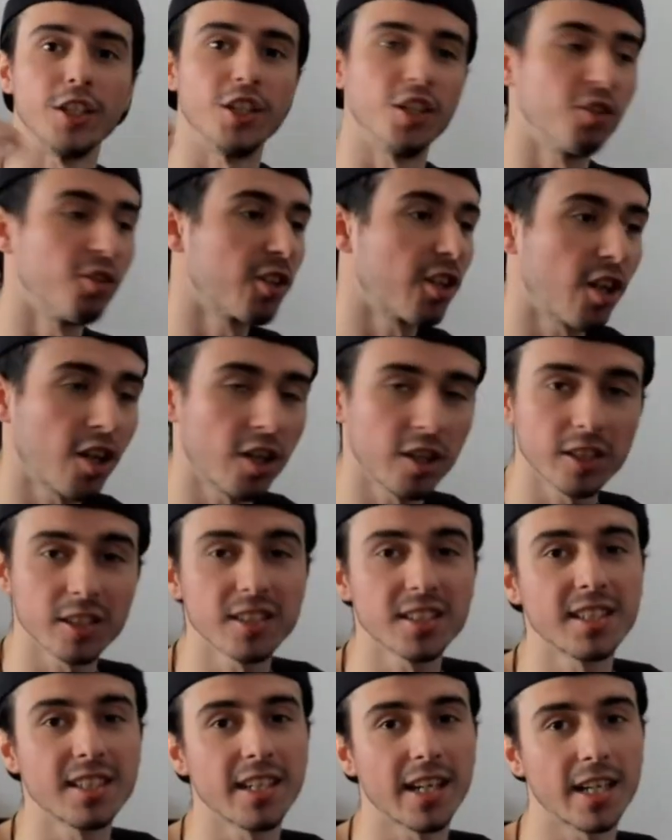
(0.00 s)
doing all
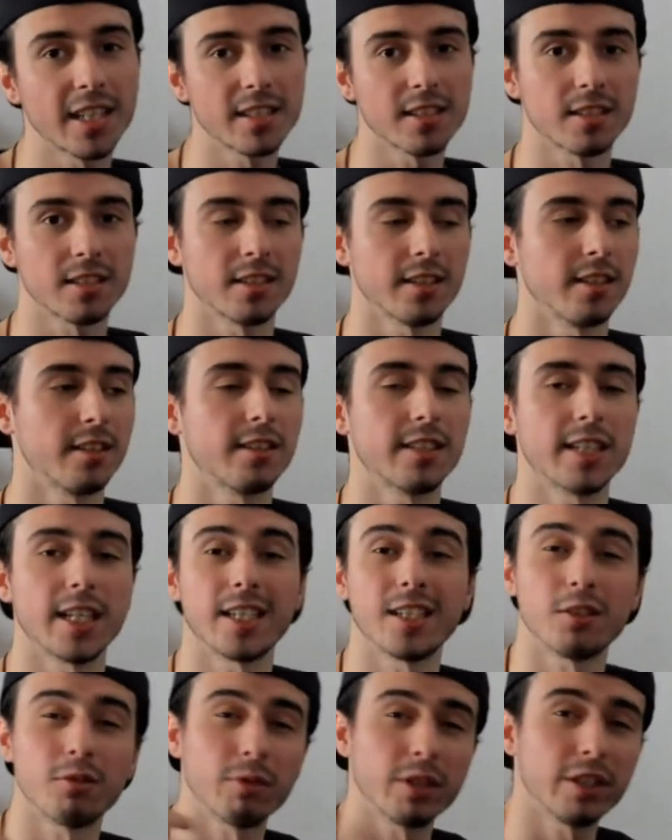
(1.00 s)
this nonsense
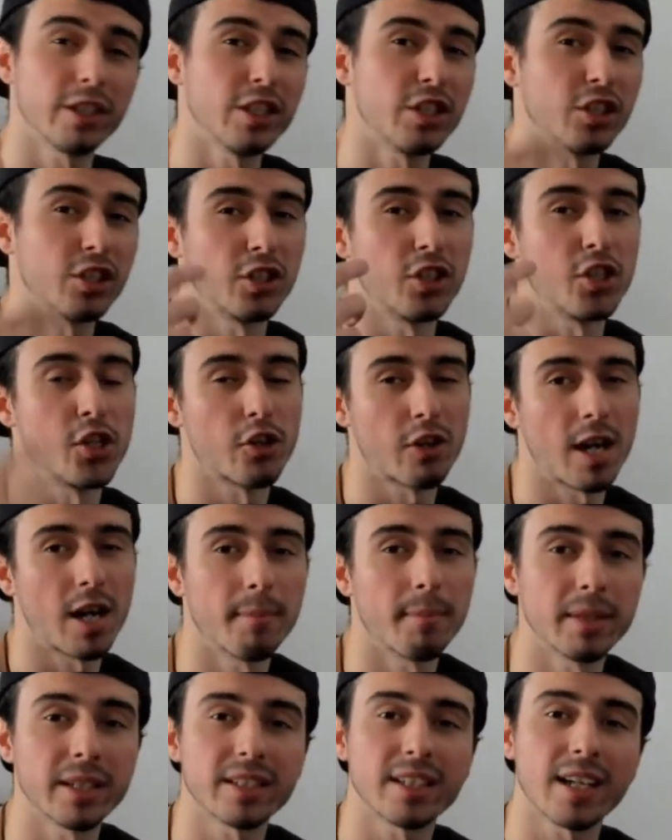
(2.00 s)
that is really just
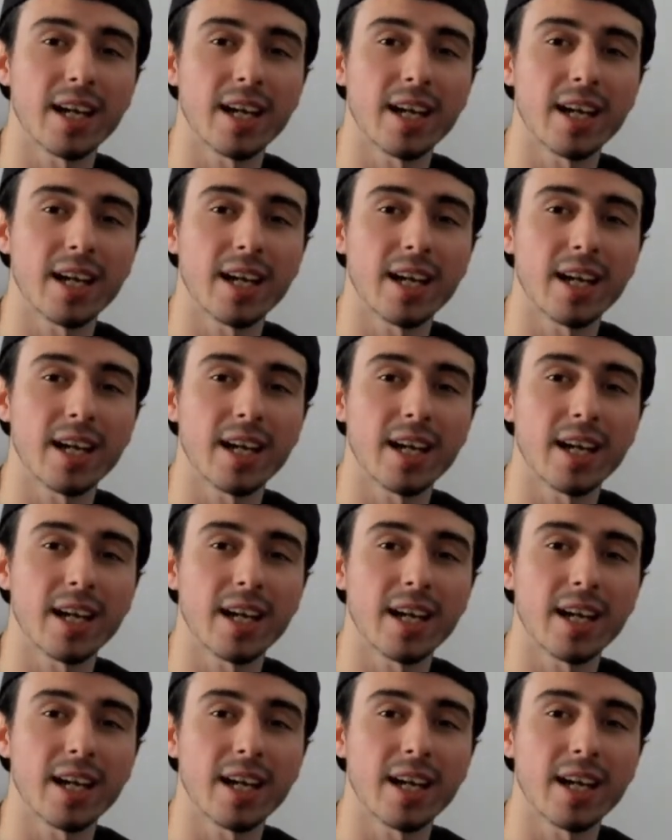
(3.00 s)
drama,